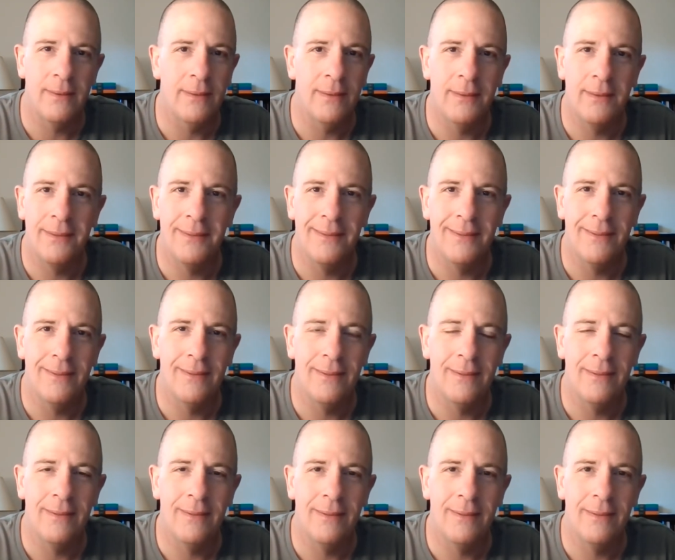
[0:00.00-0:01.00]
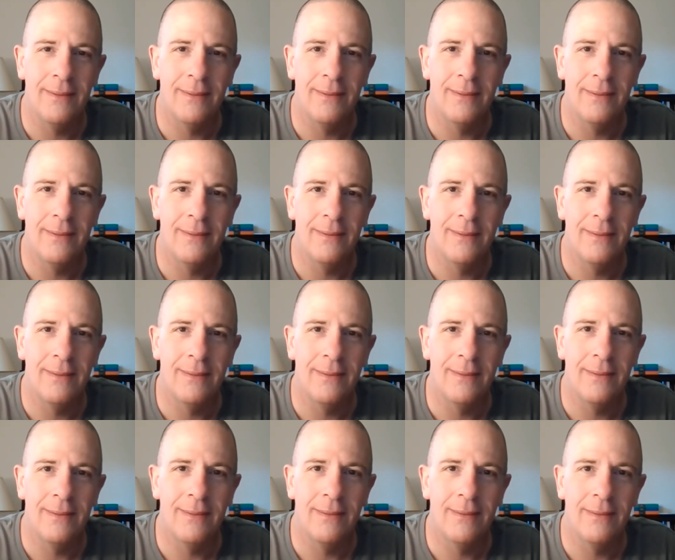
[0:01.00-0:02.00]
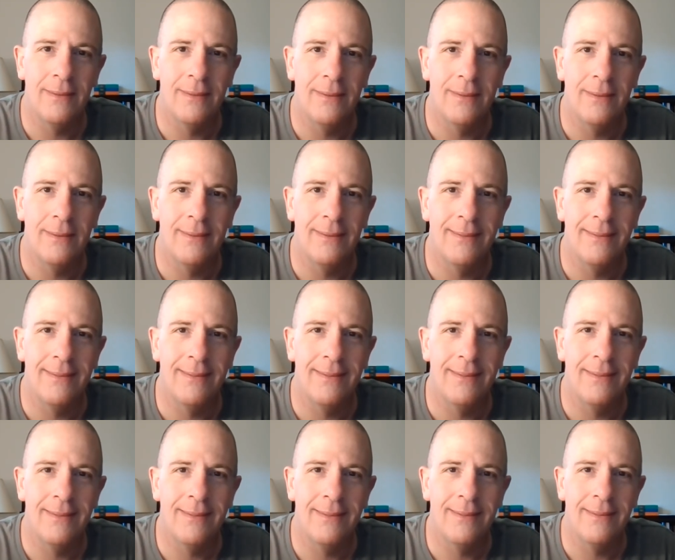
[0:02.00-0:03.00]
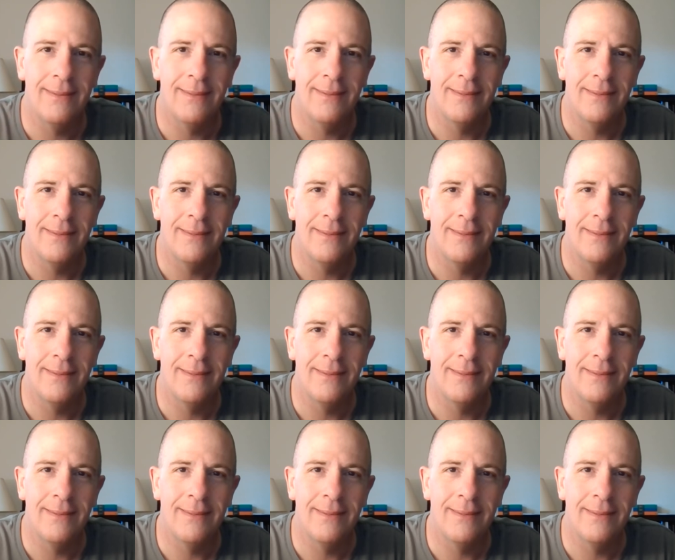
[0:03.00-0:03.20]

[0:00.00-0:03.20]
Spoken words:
Nobody speaks.